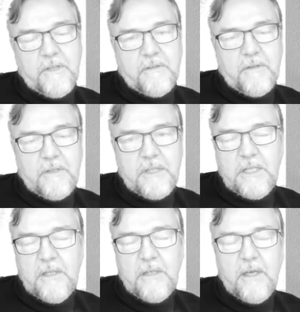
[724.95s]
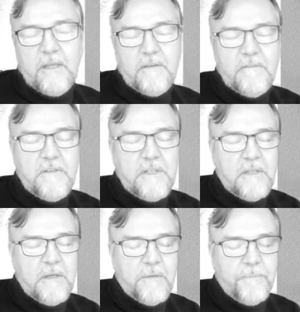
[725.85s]
at the knee and
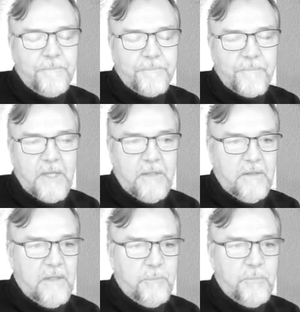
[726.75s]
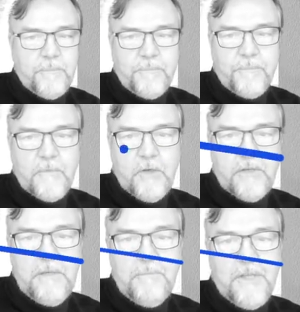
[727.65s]
the hip.
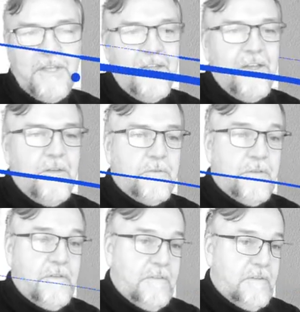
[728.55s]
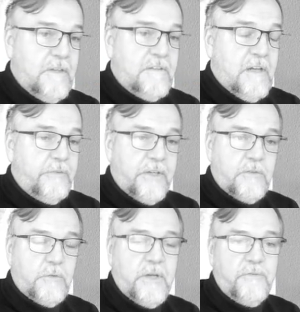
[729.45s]
Okay? So this is the entire
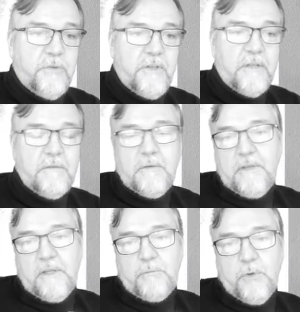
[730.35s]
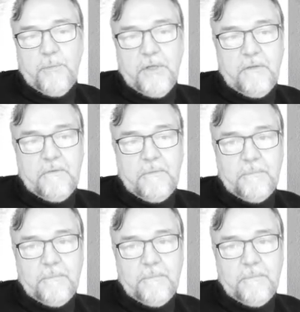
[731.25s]
factor graph for that robot.